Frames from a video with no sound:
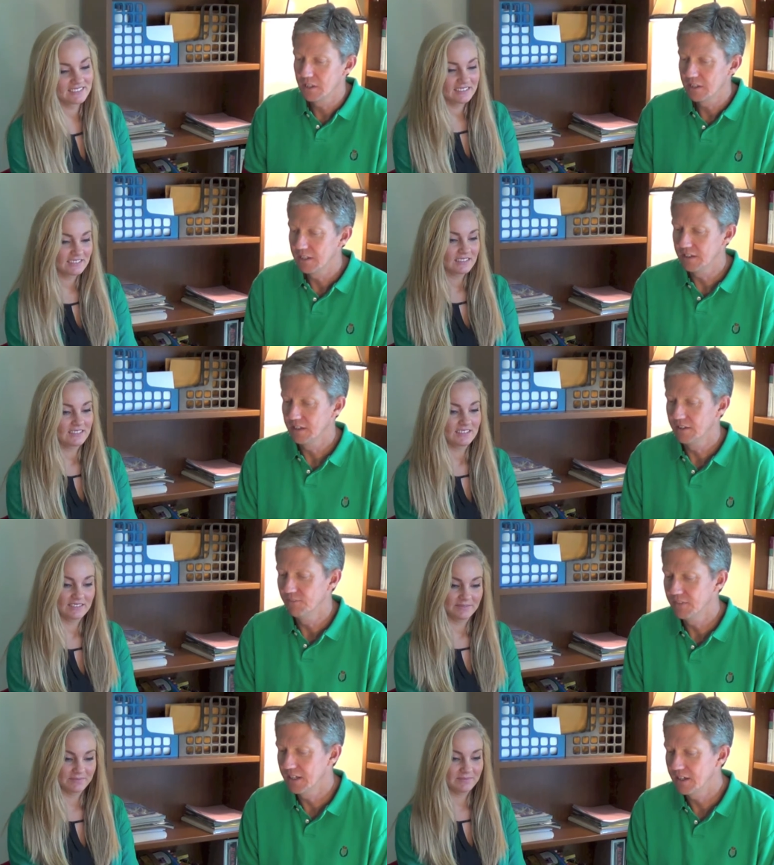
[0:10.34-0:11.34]
Speaker 1: the
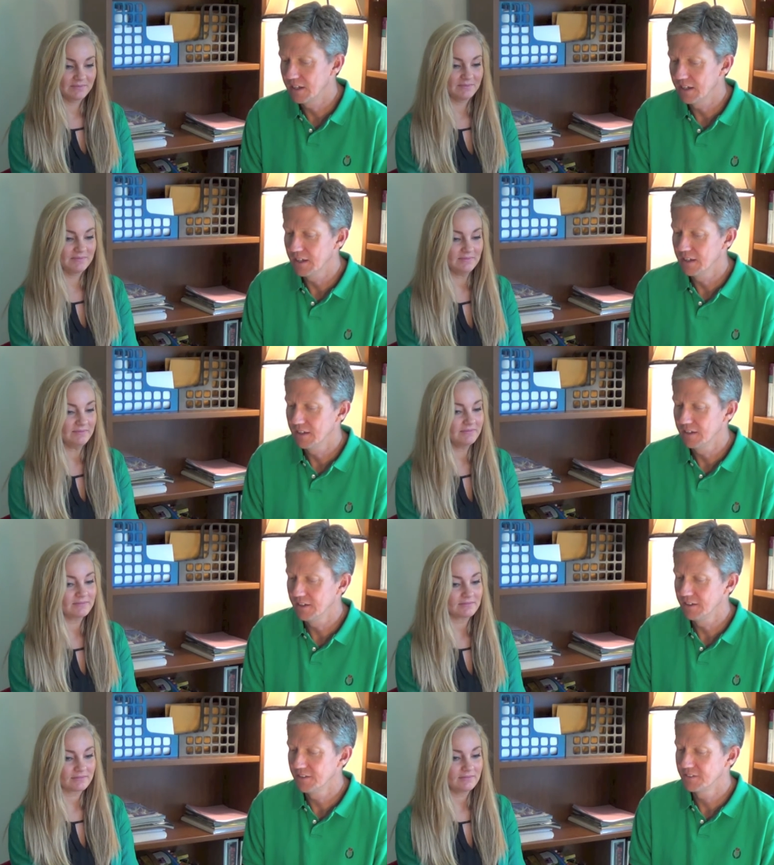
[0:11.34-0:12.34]

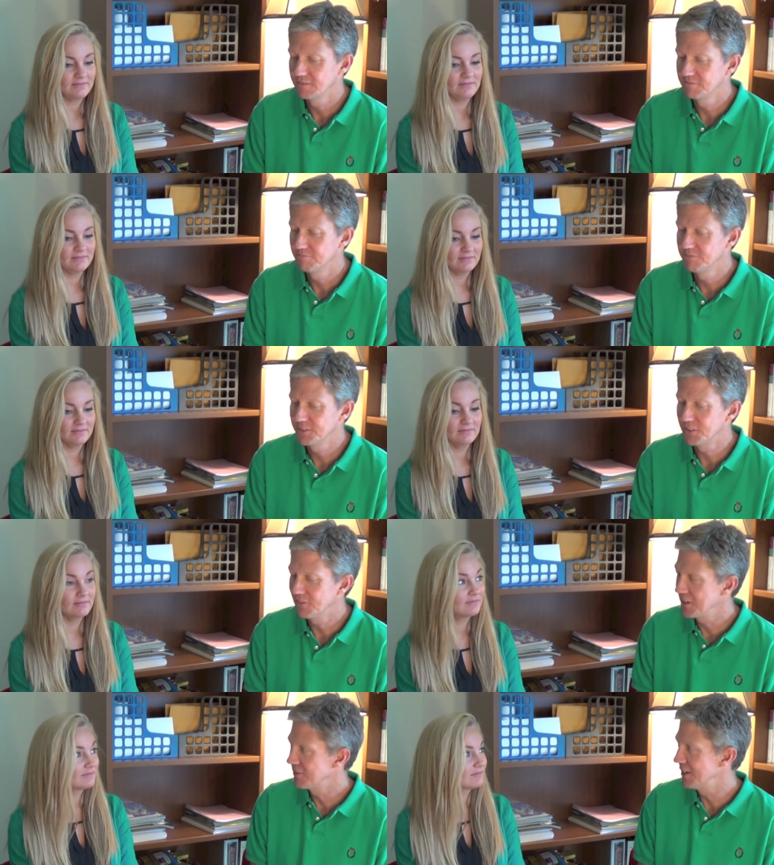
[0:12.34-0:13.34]
VIA
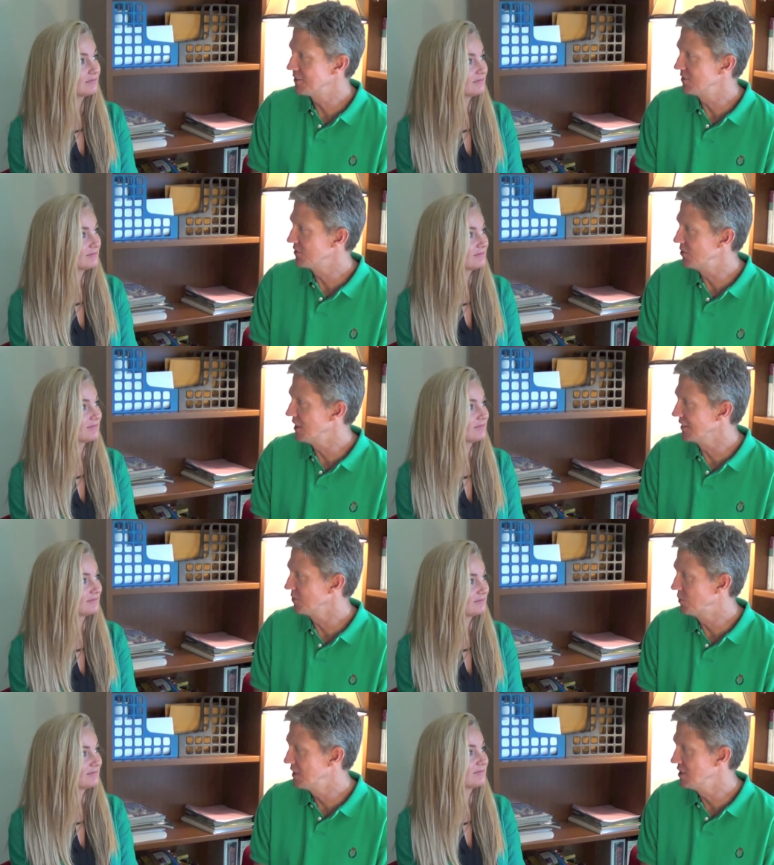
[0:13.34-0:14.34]
Survey of Character Strengths.
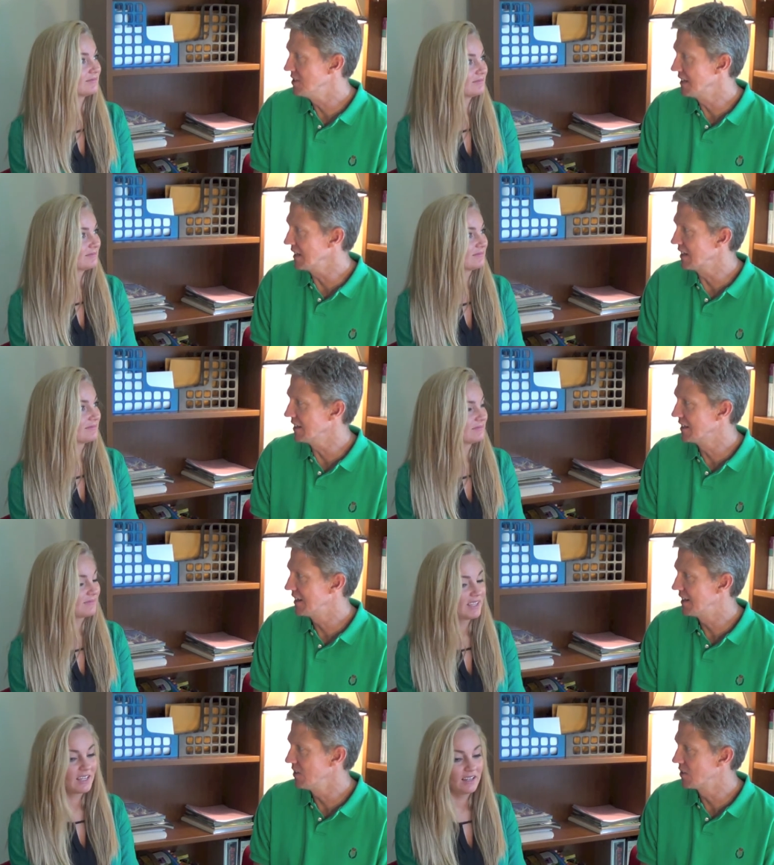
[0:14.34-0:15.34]
When did you take it?
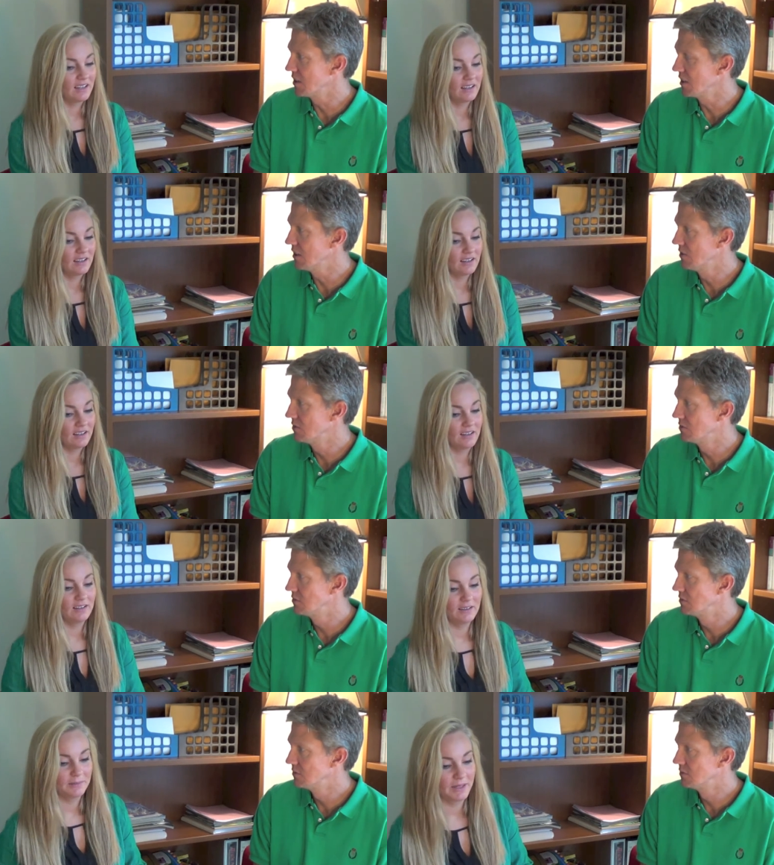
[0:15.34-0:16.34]
How long ago?
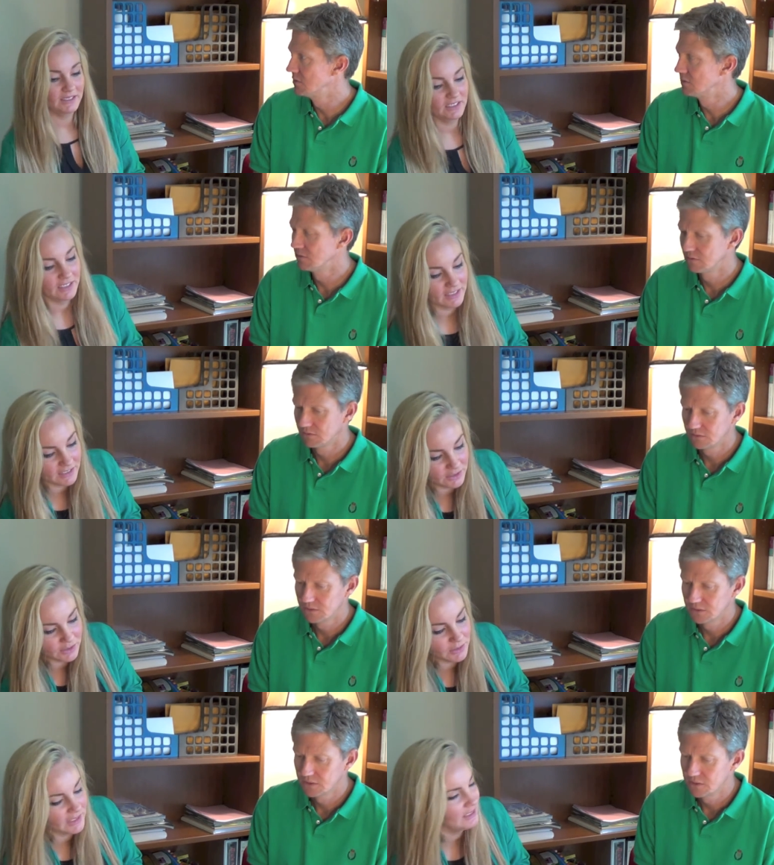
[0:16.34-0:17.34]
Speaker 2: I took it 2
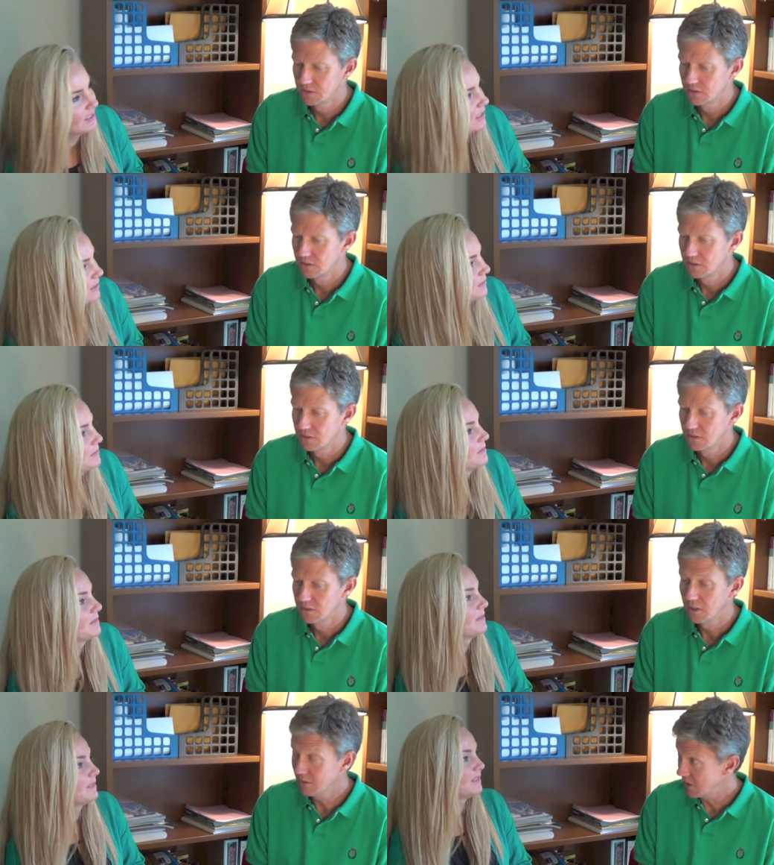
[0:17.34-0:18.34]
days ago.
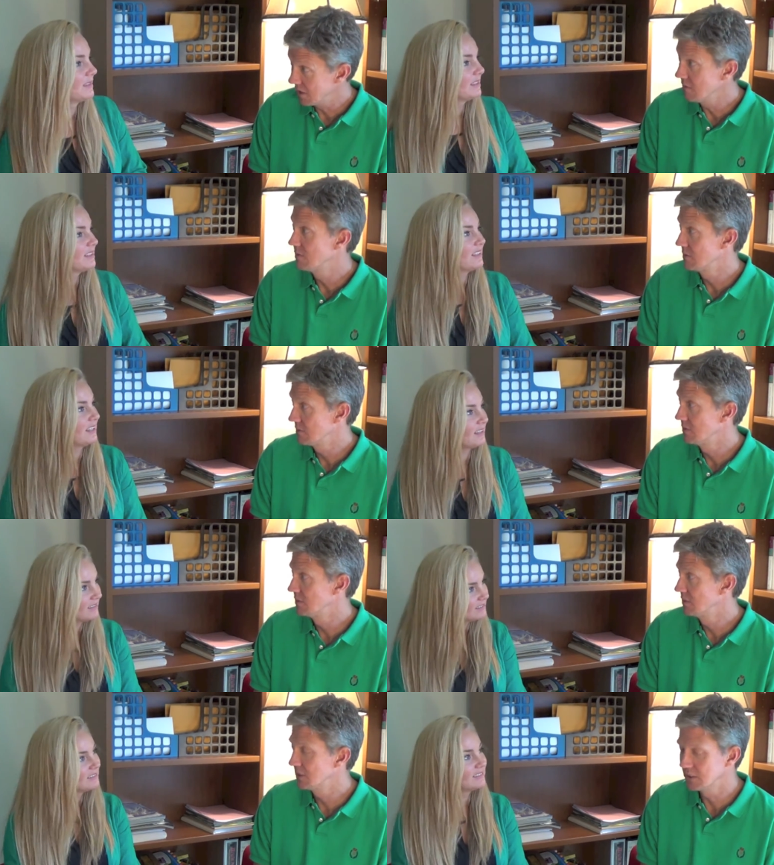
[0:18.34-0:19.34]
Speaker 1: Okay. Yeah.
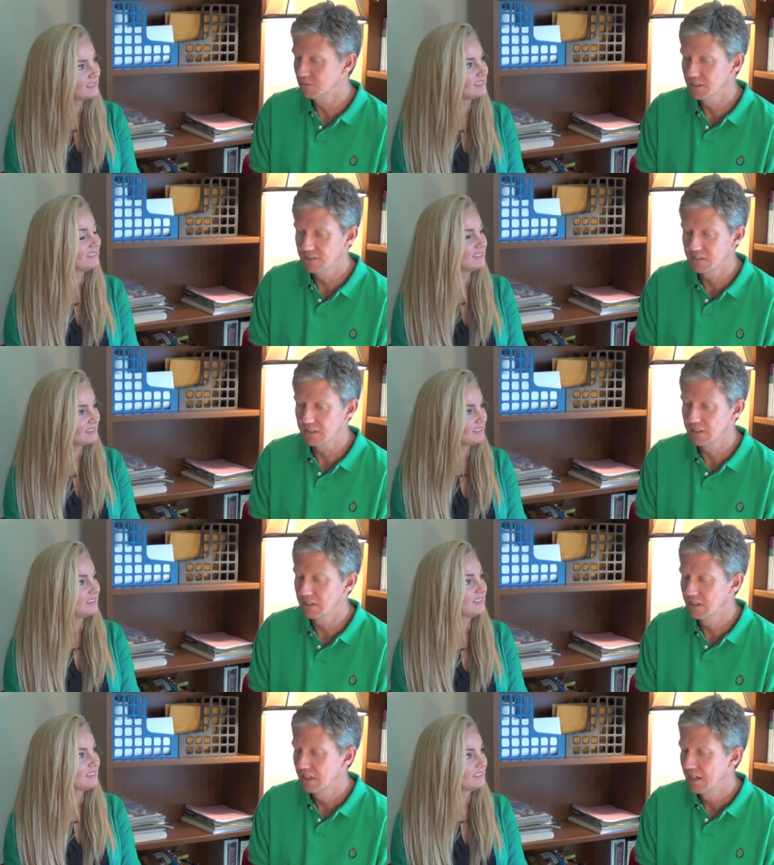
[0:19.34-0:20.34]
So recently.
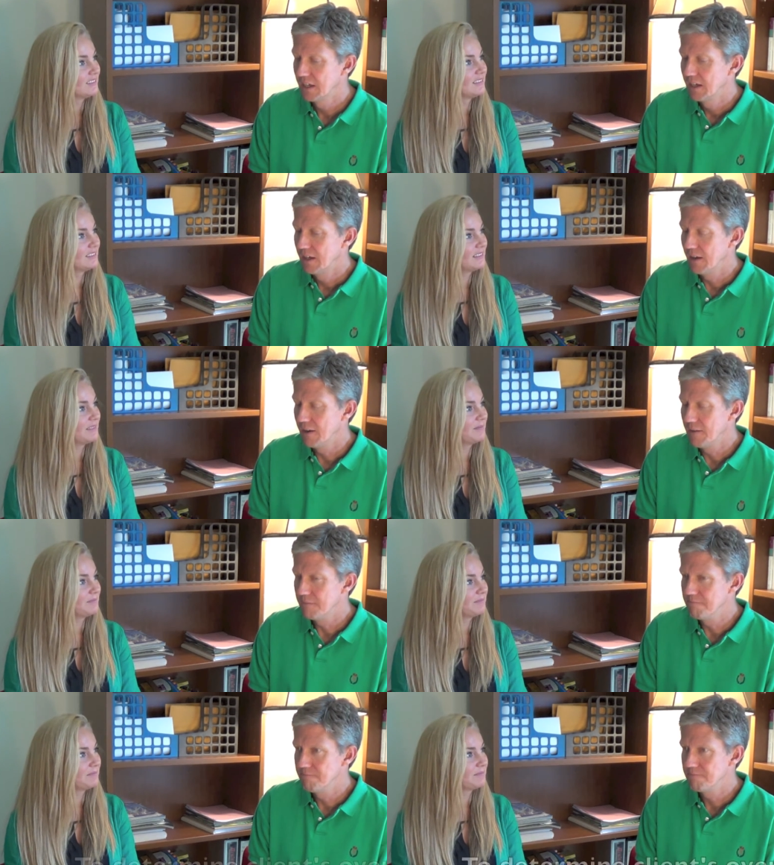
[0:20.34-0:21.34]

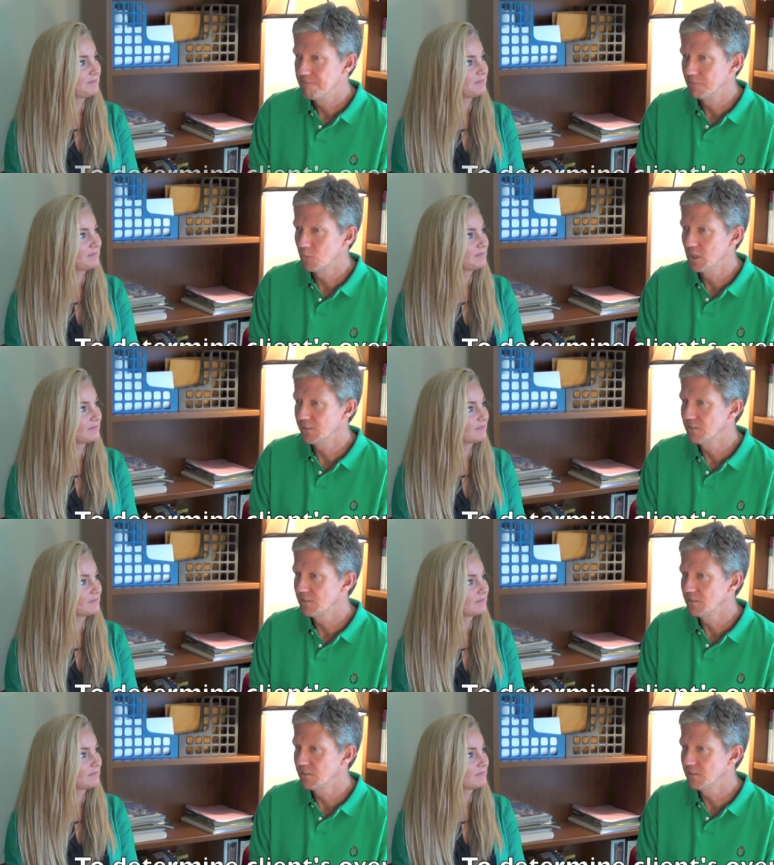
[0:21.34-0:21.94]
Speaker 2: What